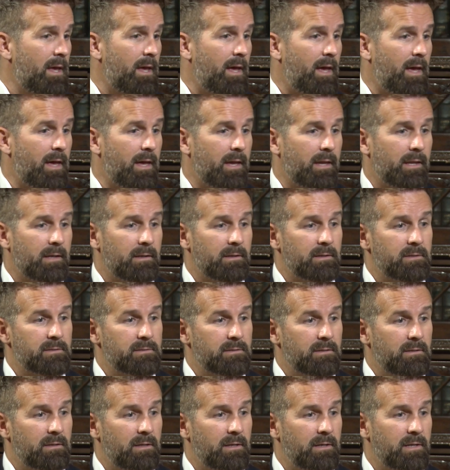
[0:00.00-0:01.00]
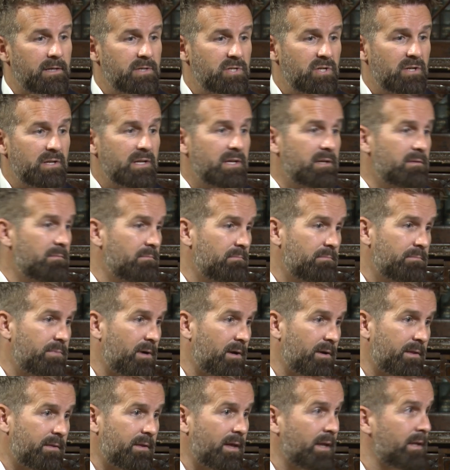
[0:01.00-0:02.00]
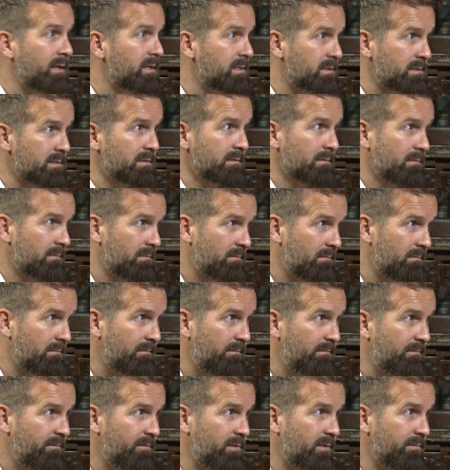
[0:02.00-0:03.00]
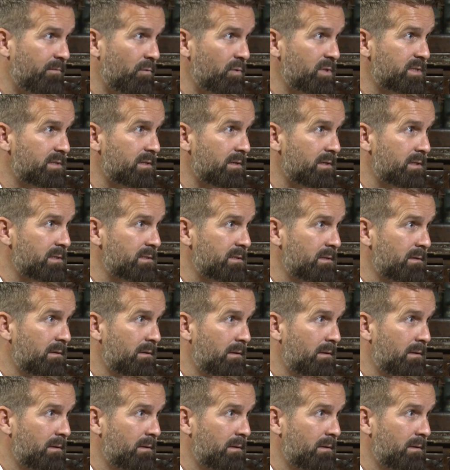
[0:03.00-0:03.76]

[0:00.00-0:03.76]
and initially part of that is for the voice guys,